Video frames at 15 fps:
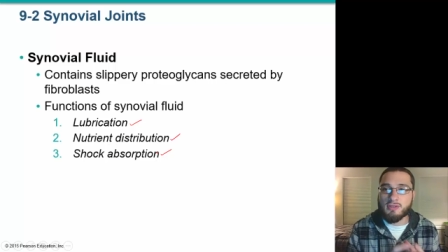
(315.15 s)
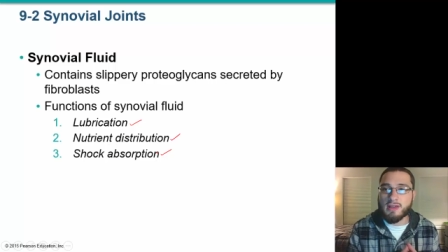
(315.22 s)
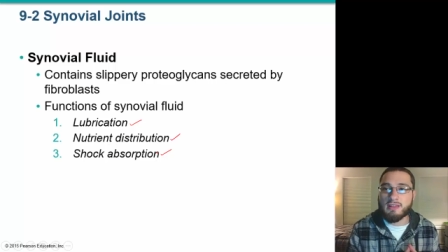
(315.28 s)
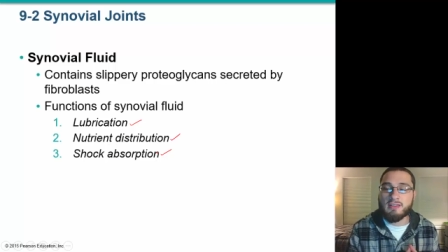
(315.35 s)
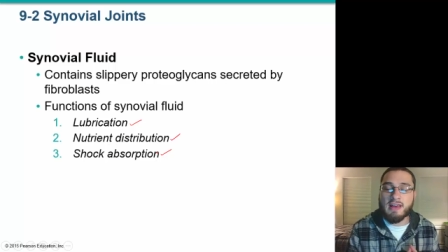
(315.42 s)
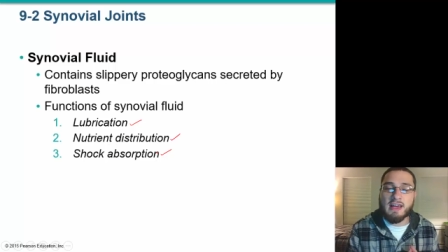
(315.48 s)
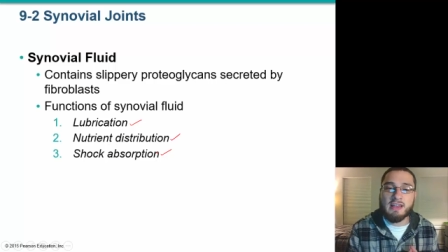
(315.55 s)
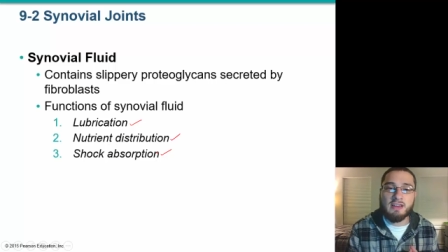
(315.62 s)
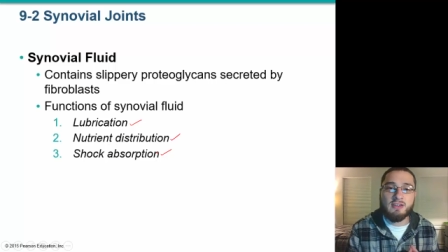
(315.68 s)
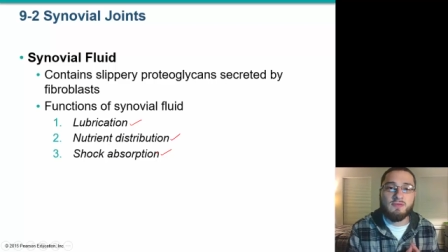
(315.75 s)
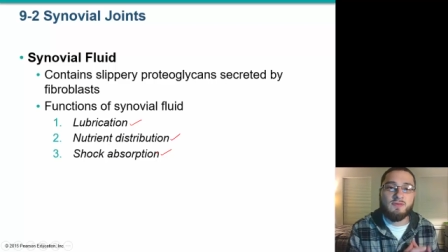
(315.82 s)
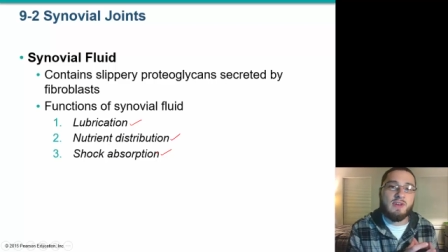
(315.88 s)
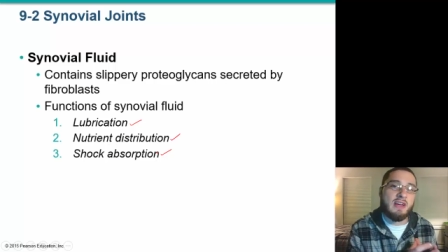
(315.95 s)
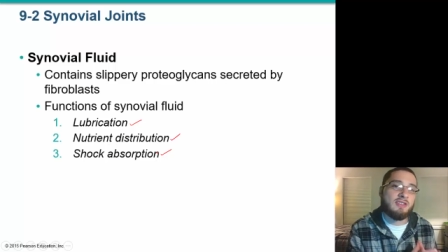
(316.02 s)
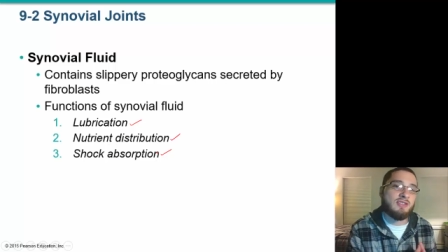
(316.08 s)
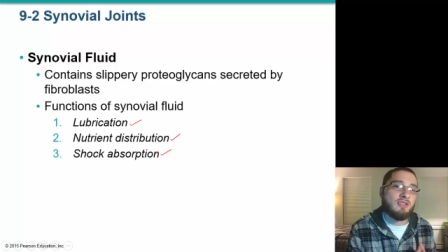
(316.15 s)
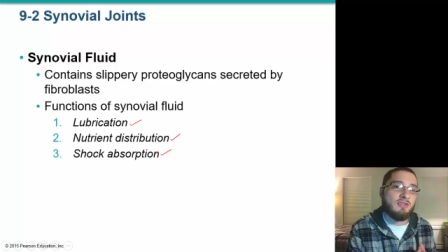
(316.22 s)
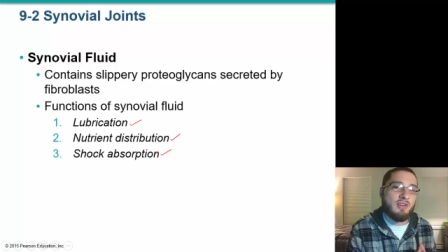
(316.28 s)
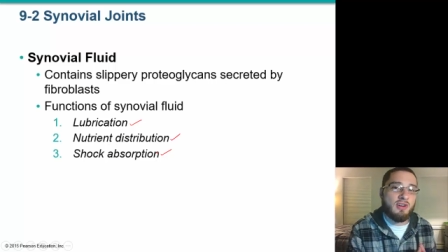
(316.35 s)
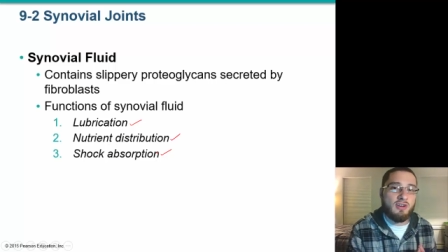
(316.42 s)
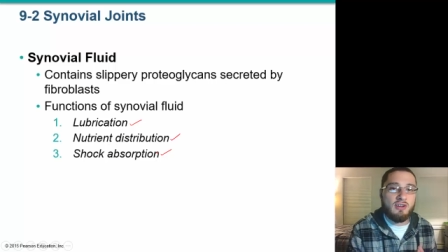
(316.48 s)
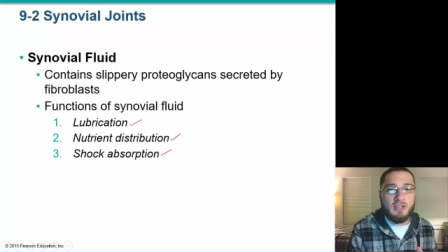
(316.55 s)
That lack of
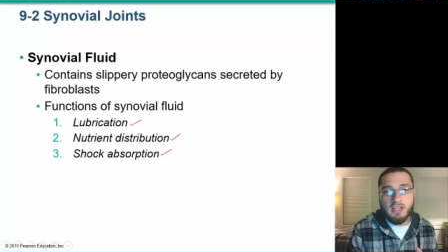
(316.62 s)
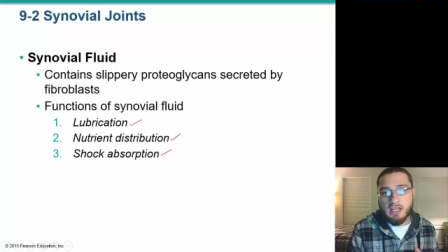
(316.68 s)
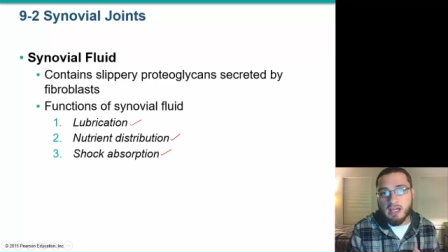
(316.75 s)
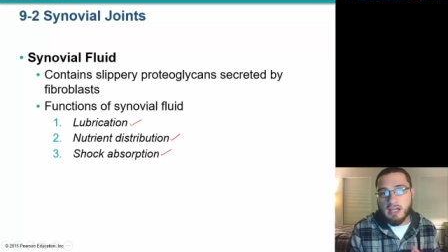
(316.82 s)
vascularity